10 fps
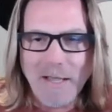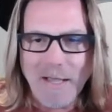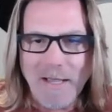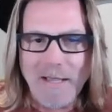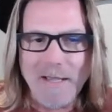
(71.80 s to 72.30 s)

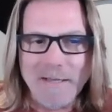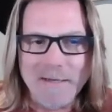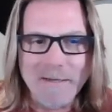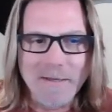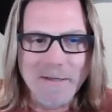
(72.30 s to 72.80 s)

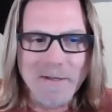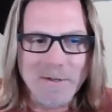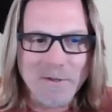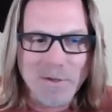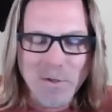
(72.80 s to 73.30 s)
and
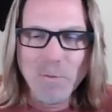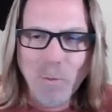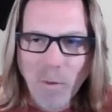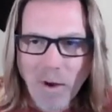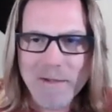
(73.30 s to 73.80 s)
you
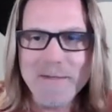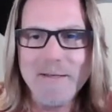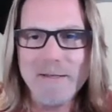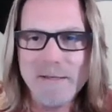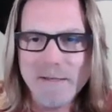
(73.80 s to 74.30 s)

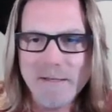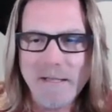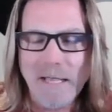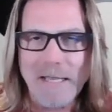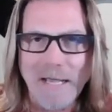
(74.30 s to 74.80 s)
want
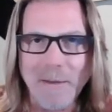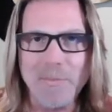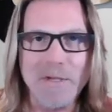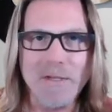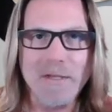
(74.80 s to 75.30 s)
an
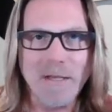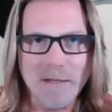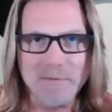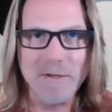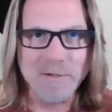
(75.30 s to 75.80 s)
epic
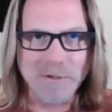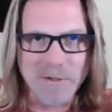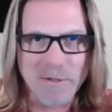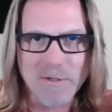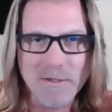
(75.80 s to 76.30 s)

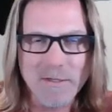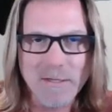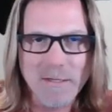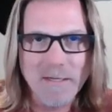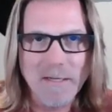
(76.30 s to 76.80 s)
adventure,
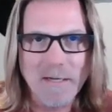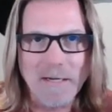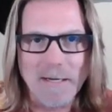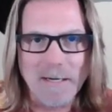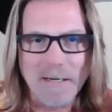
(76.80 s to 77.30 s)

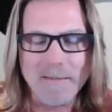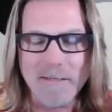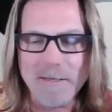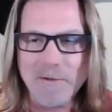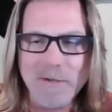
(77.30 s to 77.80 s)

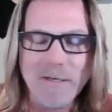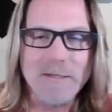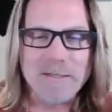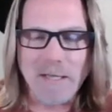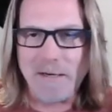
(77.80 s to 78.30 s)
then you need
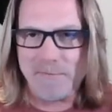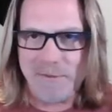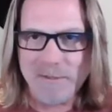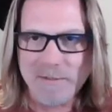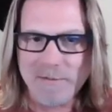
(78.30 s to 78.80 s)
to sign up
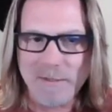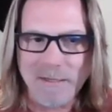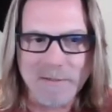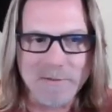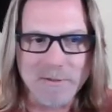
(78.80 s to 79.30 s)
for this.
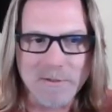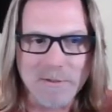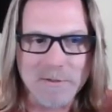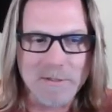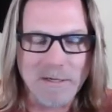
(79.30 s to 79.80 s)
Okay.
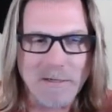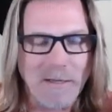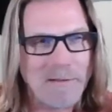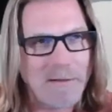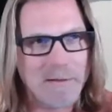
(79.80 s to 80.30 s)

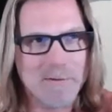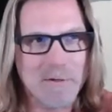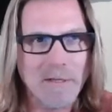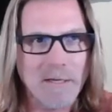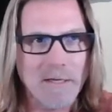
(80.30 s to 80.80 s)
I think there's
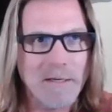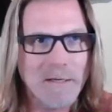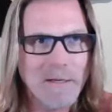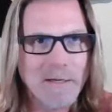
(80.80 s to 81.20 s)
only